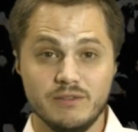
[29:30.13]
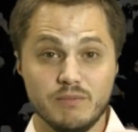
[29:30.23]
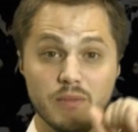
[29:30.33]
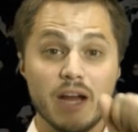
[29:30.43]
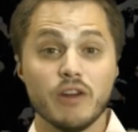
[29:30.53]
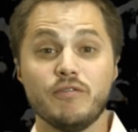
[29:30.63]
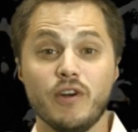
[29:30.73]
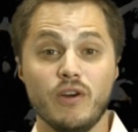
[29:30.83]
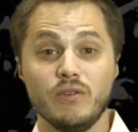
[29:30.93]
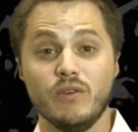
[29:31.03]

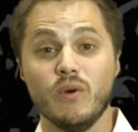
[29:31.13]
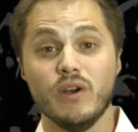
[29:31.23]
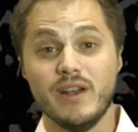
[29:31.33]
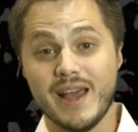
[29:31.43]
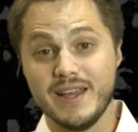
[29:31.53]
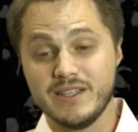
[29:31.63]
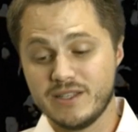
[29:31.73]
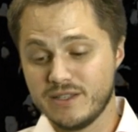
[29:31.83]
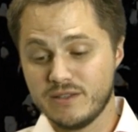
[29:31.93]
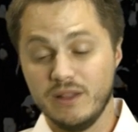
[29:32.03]
microphone or a
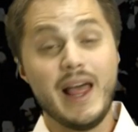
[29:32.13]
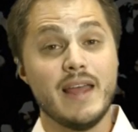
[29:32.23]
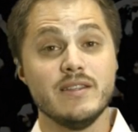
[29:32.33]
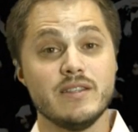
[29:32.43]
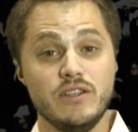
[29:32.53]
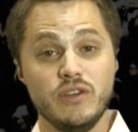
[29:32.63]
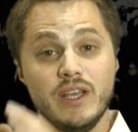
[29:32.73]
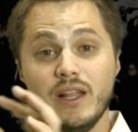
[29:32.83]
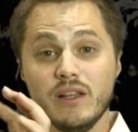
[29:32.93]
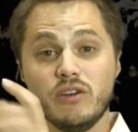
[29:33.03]
nice lens, and you can
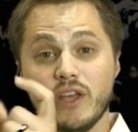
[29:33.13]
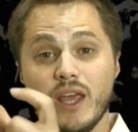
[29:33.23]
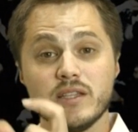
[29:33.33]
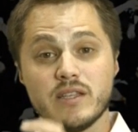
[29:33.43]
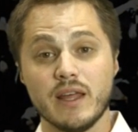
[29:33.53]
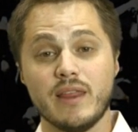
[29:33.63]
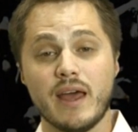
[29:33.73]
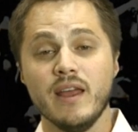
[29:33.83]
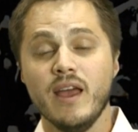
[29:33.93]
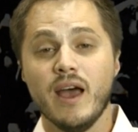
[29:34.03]
get little kits like
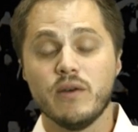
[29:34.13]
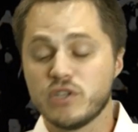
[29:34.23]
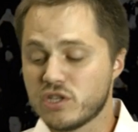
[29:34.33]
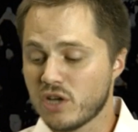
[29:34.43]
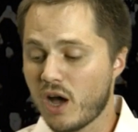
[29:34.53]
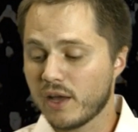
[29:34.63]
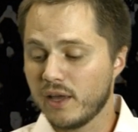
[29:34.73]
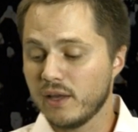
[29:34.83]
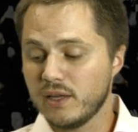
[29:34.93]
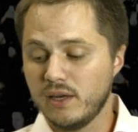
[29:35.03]
that. I
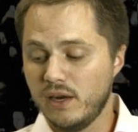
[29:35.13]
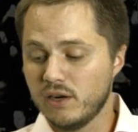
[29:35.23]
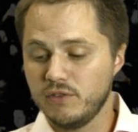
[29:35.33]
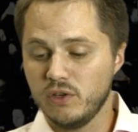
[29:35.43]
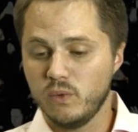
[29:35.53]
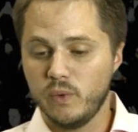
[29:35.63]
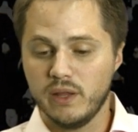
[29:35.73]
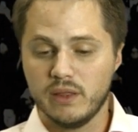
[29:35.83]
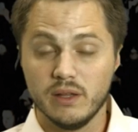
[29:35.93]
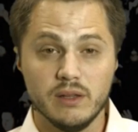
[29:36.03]
did an interview
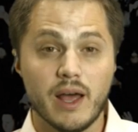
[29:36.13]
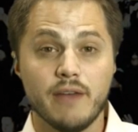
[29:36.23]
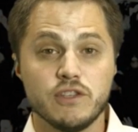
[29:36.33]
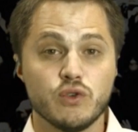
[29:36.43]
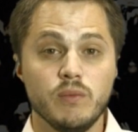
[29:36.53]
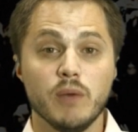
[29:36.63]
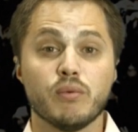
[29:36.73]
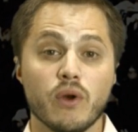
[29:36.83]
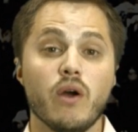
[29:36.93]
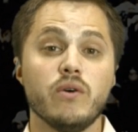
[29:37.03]
with the live streaming
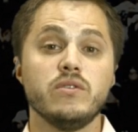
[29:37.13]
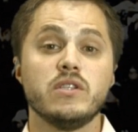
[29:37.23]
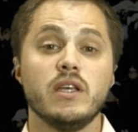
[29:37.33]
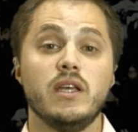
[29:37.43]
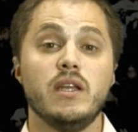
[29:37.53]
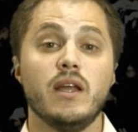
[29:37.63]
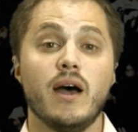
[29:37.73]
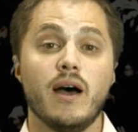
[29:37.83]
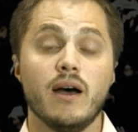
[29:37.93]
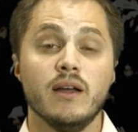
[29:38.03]
pros in
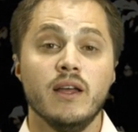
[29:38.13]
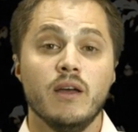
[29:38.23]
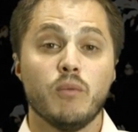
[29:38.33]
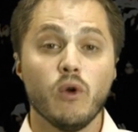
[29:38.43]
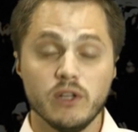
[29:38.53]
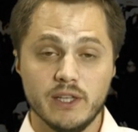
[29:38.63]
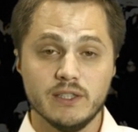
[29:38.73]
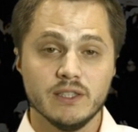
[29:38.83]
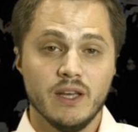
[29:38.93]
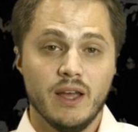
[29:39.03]

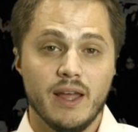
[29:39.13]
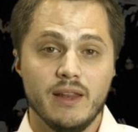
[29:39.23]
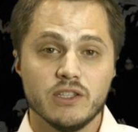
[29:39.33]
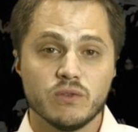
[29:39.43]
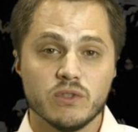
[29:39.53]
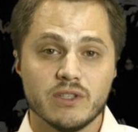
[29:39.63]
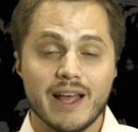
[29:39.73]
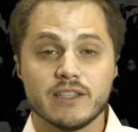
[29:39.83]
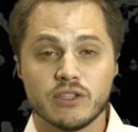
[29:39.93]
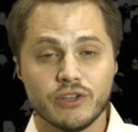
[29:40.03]
Portland, and this was
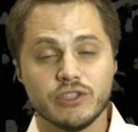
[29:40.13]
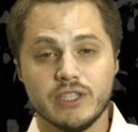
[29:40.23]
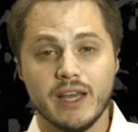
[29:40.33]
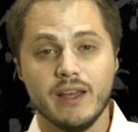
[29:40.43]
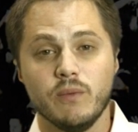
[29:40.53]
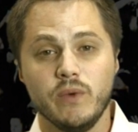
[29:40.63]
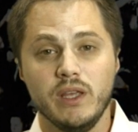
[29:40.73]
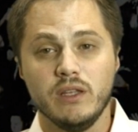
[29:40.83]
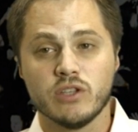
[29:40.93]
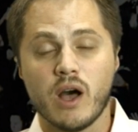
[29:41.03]
last Thursday, and
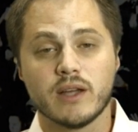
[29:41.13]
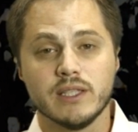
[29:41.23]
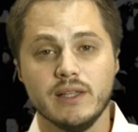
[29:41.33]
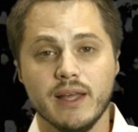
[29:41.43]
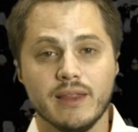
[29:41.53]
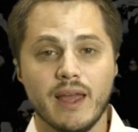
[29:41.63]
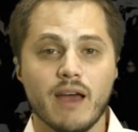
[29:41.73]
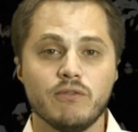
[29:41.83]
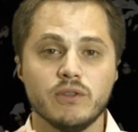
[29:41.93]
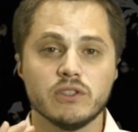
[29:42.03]
we talked at length. They
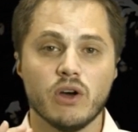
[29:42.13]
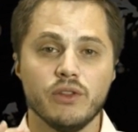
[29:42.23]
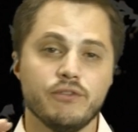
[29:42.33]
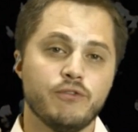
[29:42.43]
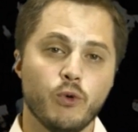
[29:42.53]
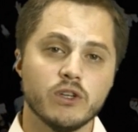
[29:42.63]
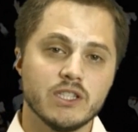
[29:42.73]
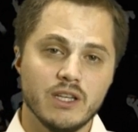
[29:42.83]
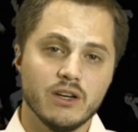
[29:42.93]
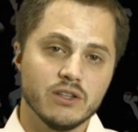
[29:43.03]
have what's called the 4
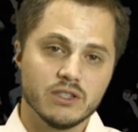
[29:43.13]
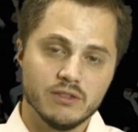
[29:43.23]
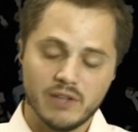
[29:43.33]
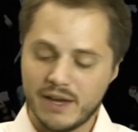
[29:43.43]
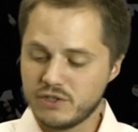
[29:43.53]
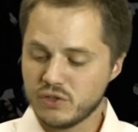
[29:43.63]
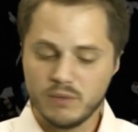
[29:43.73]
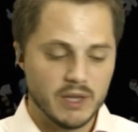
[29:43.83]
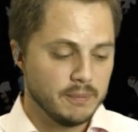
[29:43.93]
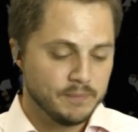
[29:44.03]
tiers of live
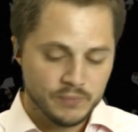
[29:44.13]
streaming.